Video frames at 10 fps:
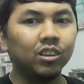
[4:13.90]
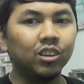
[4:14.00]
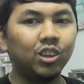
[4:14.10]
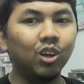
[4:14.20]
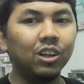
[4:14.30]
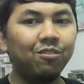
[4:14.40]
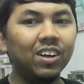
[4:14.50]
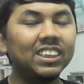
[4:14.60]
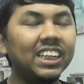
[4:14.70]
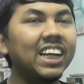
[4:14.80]
So the
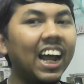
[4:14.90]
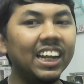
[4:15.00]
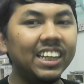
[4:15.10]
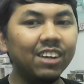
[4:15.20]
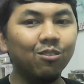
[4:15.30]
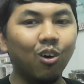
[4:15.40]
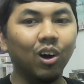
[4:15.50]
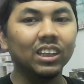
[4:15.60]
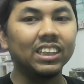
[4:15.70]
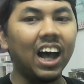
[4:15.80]
first thing I did
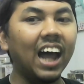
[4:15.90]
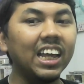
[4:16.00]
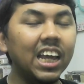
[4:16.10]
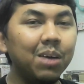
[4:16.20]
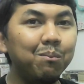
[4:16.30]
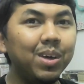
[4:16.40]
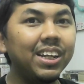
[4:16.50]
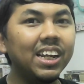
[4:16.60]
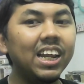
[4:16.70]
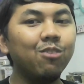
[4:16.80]
was I
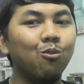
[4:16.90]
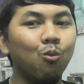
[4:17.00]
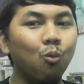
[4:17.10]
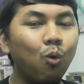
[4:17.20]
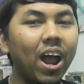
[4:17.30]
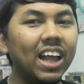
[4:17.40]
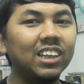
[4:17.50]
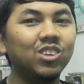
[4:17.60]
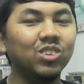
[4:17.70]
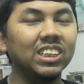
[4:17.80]
immediately
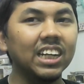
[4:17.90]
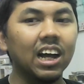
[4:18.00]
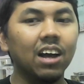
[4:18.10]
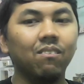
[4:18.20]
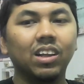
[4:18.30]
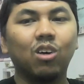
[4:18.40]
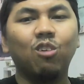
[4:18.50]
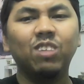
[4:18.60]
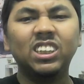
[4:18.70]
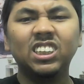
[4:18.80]
went to the um, the
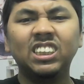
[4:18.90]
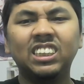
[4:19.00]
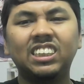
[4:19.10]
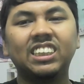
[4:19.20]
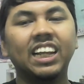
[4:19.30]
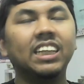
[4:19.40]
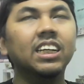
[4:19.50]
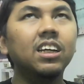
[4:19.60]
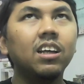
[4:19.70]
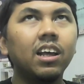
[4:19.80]
convention
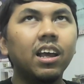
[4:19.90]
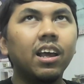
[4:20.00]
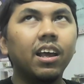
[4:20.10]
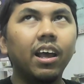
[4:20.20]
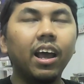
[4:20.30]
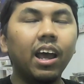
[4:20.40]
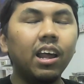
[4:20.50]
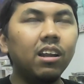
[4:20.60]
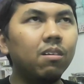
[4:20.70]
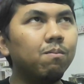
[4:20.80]
center,
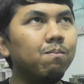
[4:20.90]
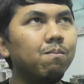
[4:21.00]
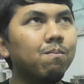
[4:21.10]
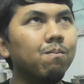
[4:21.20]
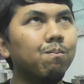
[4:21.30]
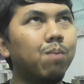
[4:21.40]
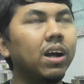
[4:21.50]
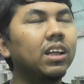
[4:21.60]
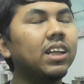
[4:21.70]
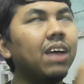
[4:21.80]
and by
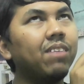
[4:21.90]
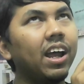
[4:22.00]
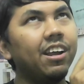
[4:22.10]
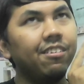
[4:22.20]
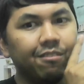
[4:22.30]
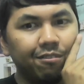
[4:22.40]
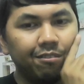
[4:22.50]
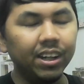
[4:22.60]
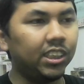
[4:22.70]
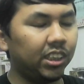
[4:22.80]
the time I
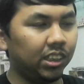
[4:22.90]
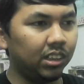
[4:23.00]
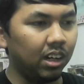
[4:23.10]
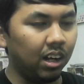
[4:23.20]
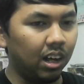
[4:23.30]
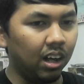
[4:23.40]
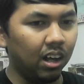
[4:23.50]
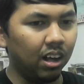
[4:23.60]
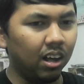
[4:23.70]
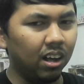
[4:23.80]
reached
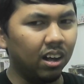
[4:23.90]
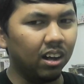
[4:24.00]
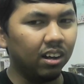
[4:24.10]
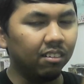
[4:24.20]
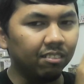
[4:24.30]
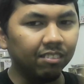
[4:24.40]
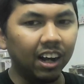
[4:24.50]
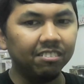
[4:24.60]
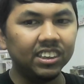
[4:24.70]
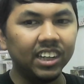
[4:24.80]
uh, I
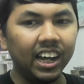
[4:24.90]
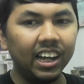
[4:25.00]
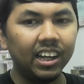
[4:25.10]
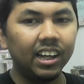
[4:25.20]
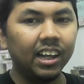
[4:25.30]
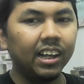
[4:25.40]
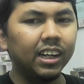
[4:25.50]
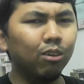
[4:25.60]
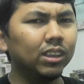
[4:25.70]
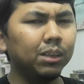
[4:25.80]
reached there,
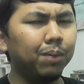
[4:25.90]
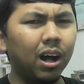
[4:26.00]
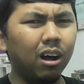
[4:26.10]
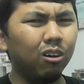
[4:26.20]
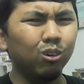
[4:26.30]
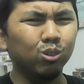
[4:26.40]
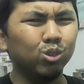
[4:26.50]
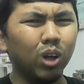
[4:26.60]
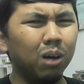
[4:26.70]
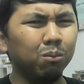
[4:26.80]
there was about
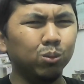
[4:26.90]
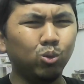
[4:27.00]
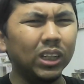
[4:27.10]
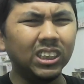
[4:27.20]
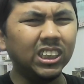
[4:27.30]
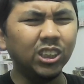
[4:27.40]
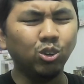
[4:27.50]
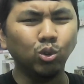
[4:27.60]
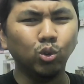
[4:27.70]
um, twenty to